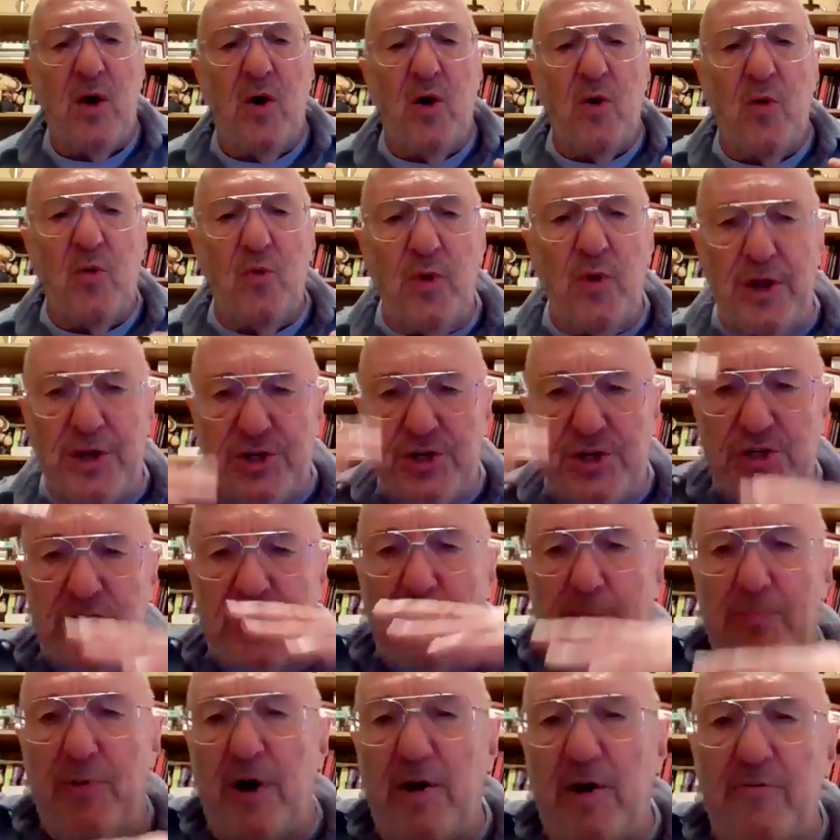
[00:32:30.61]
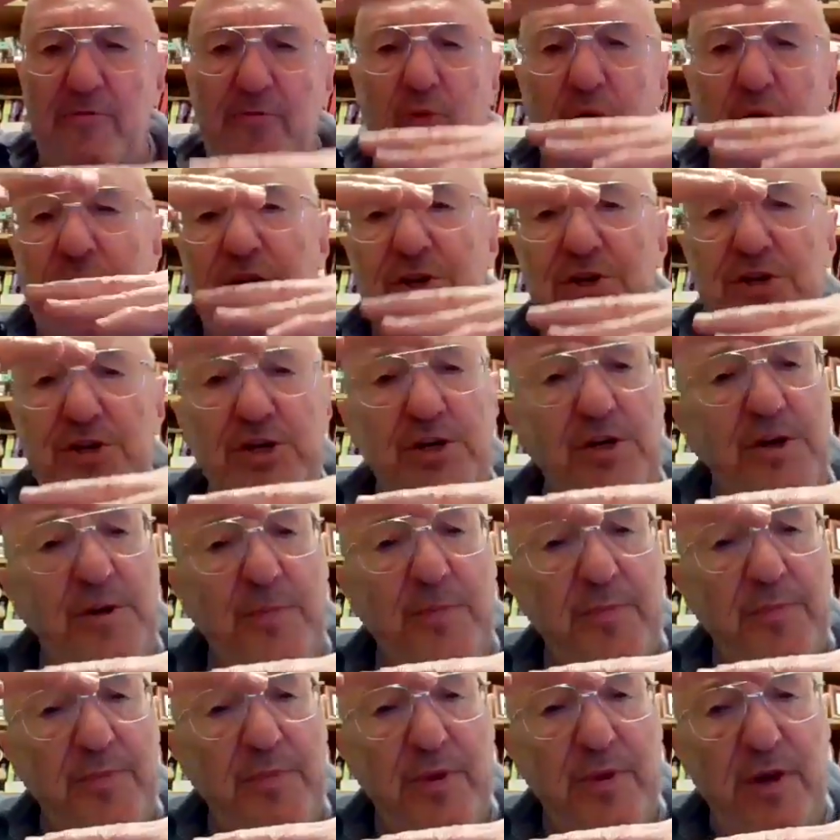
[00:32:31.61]
Which is above which?
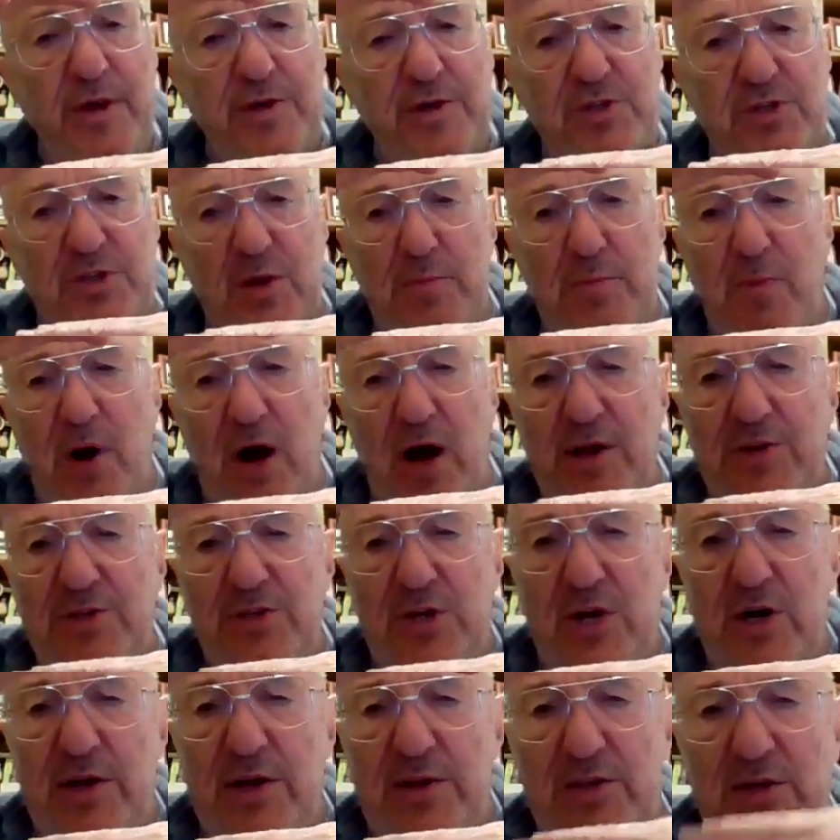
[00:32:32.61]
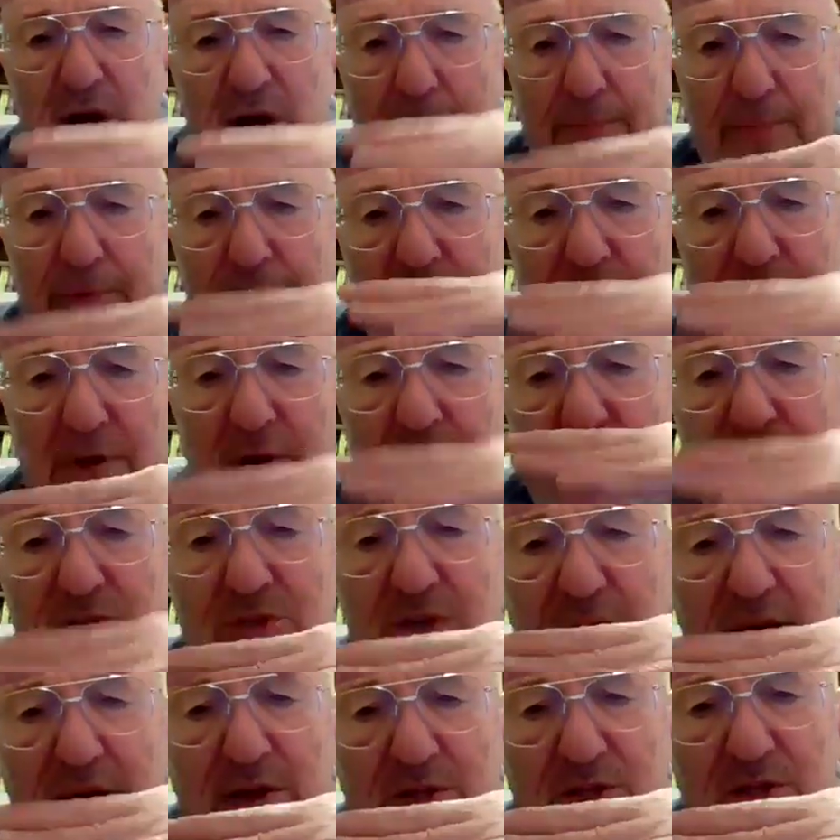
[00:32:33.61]
Is the mosque on top of the
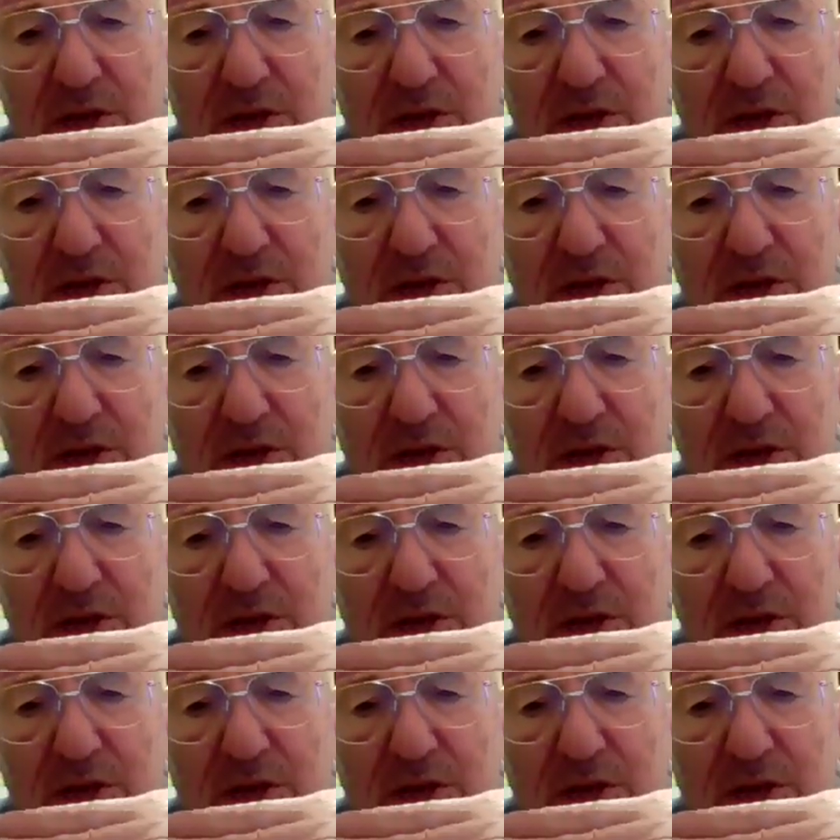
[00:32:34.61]
Second